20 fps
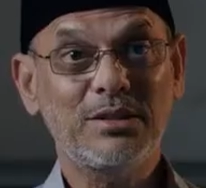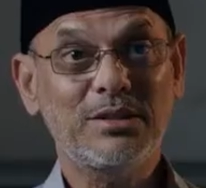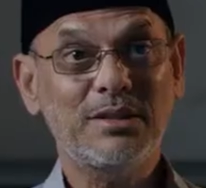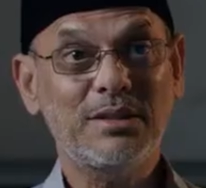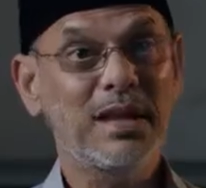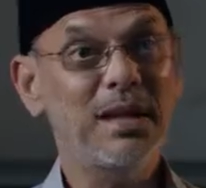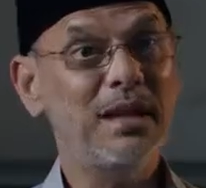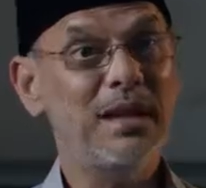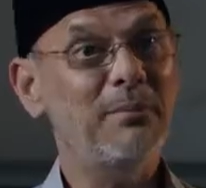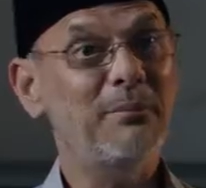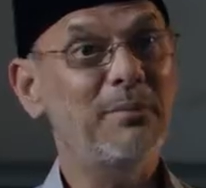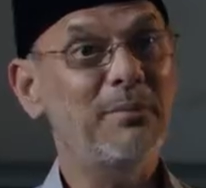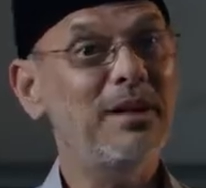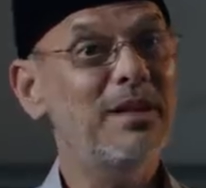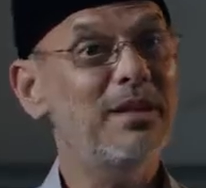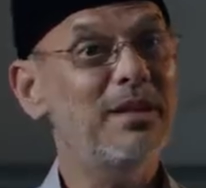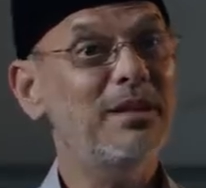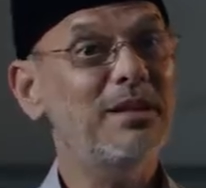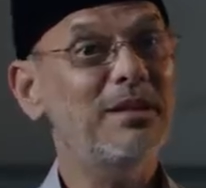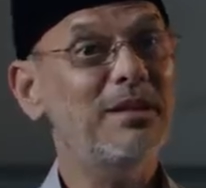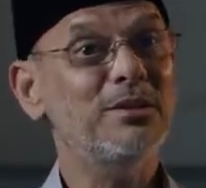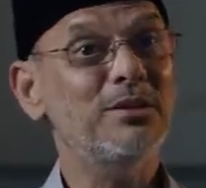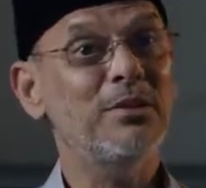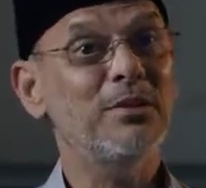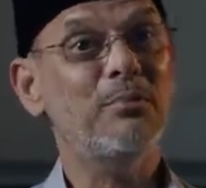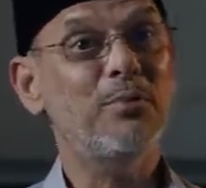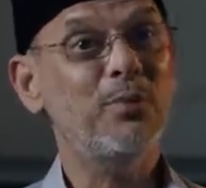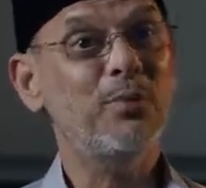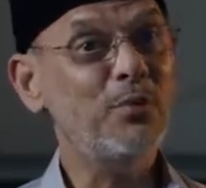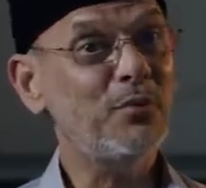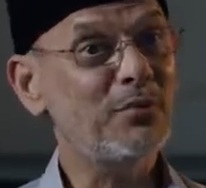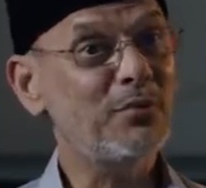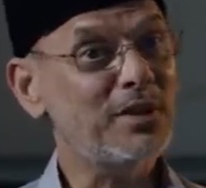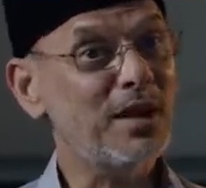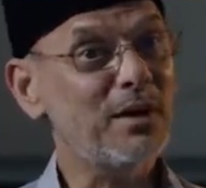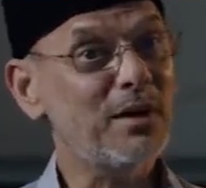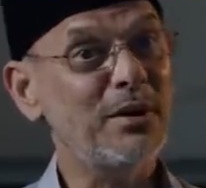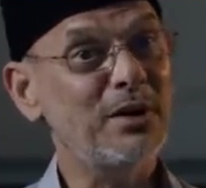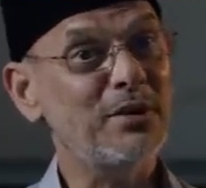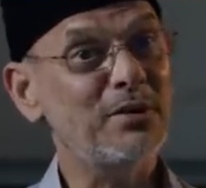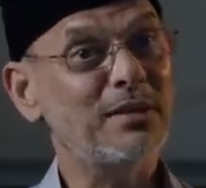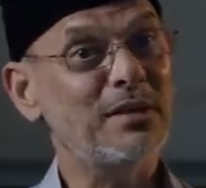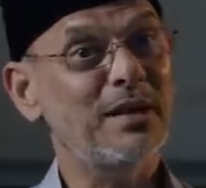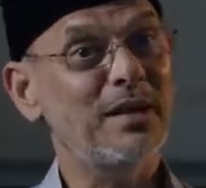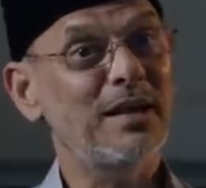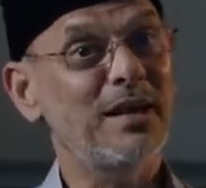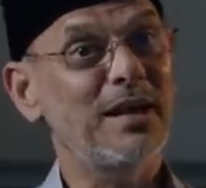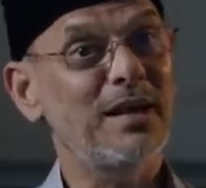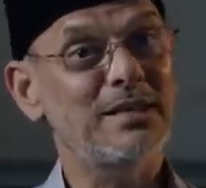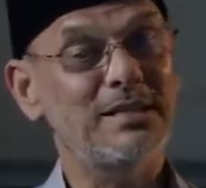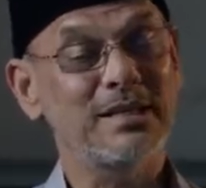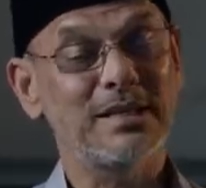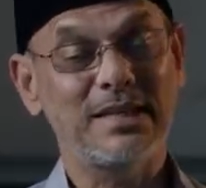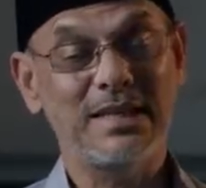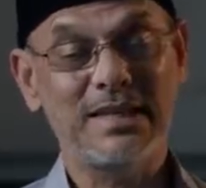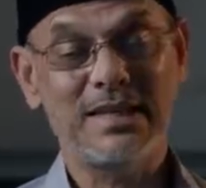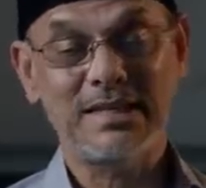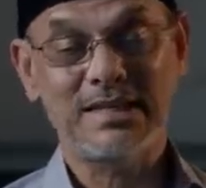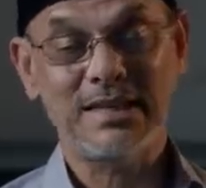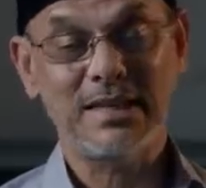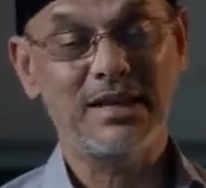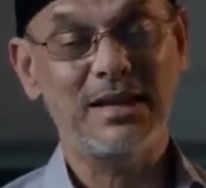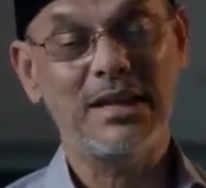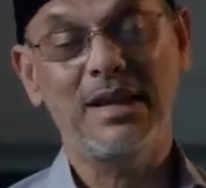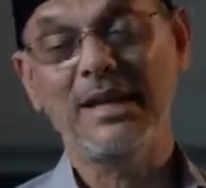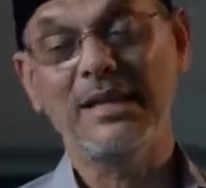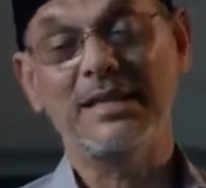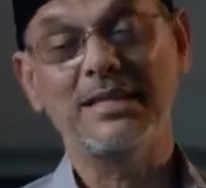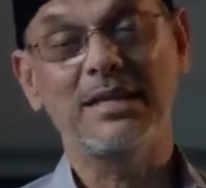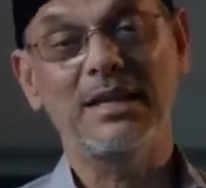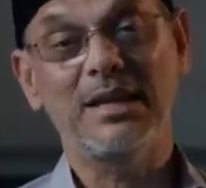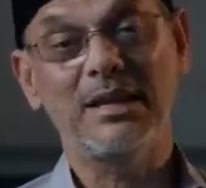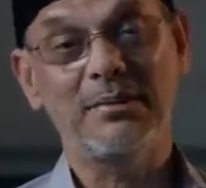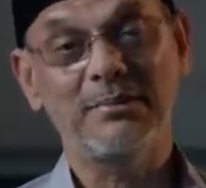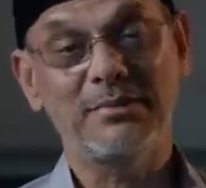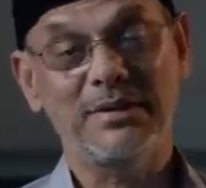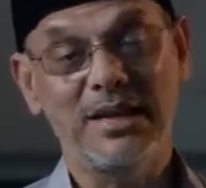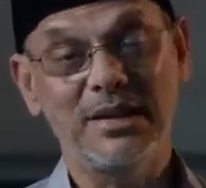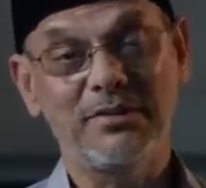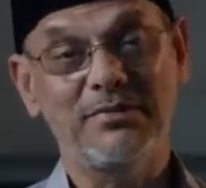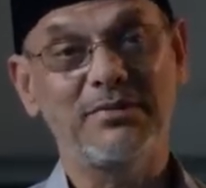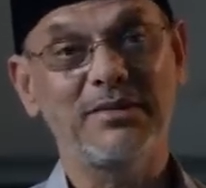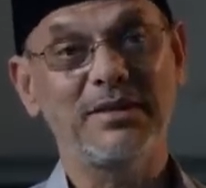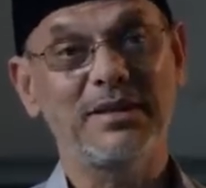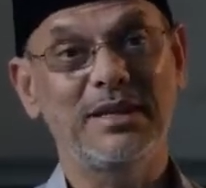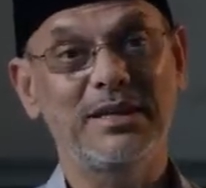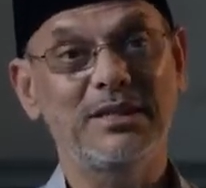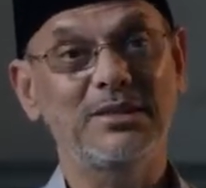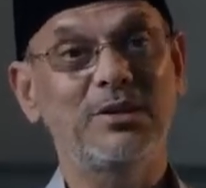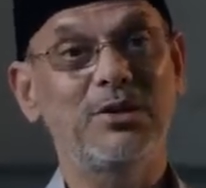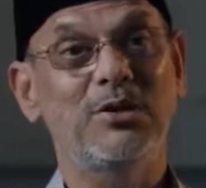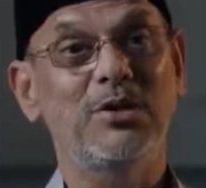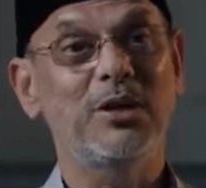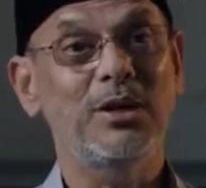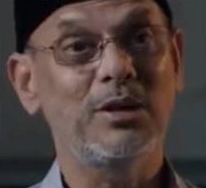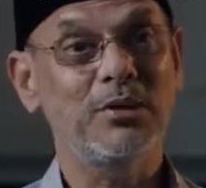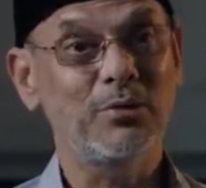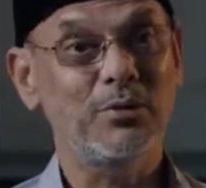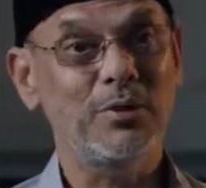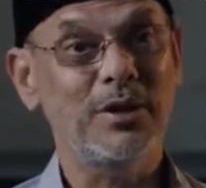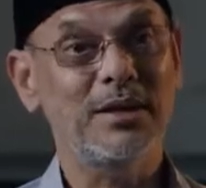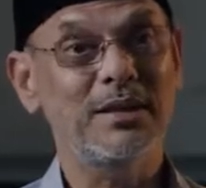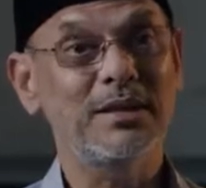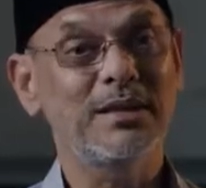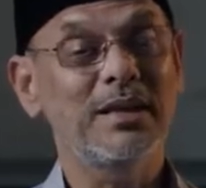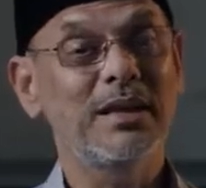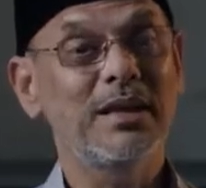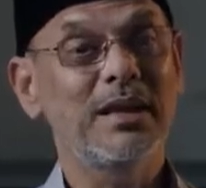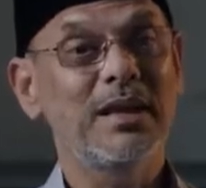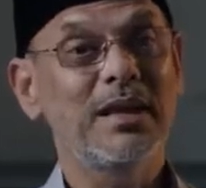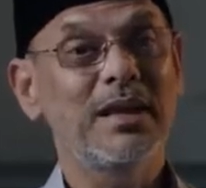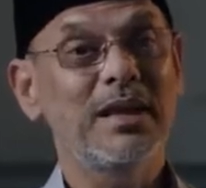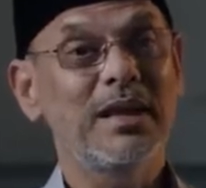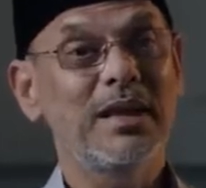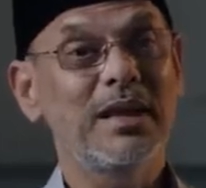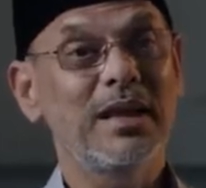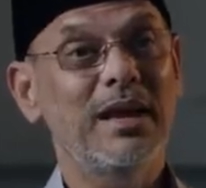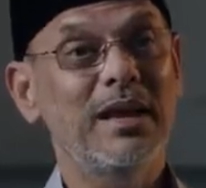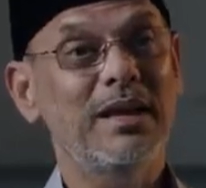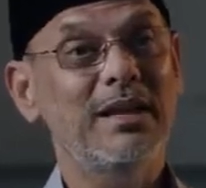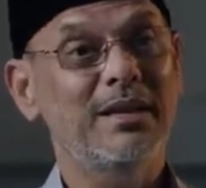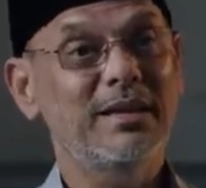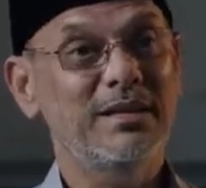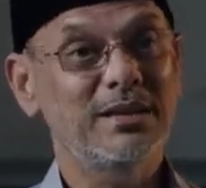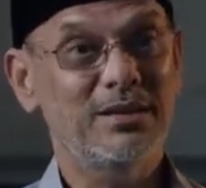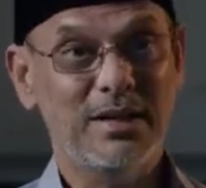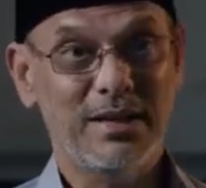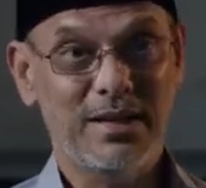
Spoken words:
telling me the proofs about Hazrat Isa alayhi salam death in the Holy Quran and in the